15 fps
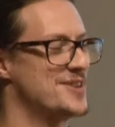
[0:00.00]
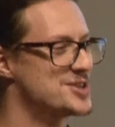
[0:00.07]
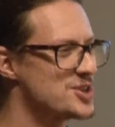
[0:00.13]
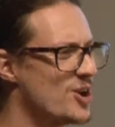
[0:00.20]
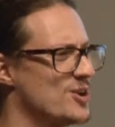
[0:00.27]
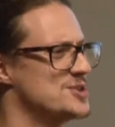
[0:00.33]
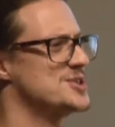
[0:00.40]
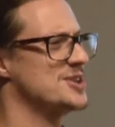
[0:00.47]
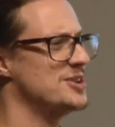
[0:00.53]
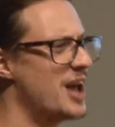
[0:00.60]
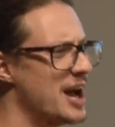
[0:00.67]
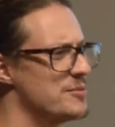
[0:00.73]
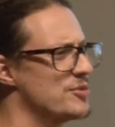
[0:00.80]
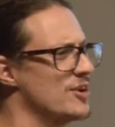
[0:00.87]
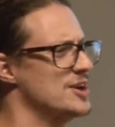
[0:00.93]
The charts, the
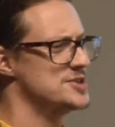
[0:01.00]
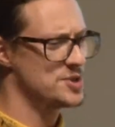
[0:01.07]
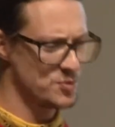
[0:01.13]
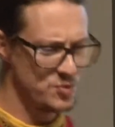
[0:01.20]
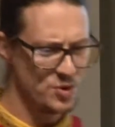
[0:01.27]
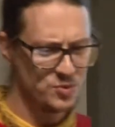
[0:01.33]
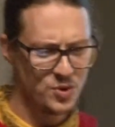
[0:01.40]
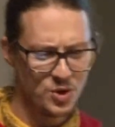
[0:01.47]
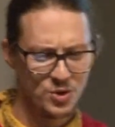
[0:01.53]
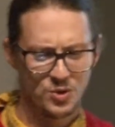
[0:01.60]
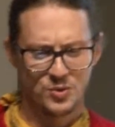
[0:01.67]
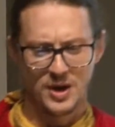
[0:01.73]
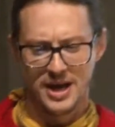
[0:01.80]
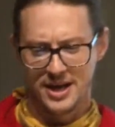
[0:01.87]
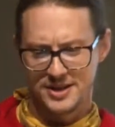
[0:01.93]
libraries, the
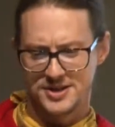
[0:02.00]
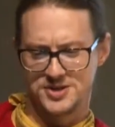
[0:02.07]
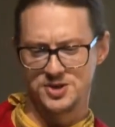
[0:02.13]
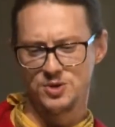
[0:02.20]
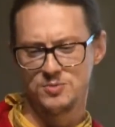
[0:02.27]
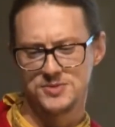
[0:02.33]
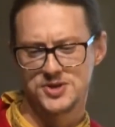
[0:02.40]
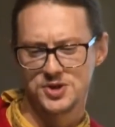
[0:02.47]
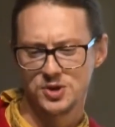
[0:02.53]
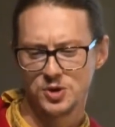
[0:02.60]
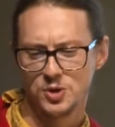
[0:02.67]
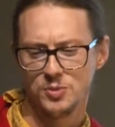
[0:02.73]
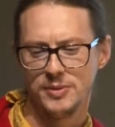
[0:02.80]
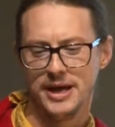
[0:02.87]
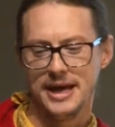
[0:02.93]
woo-woo, the
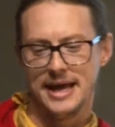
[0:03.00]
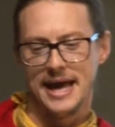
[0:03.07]
zoom,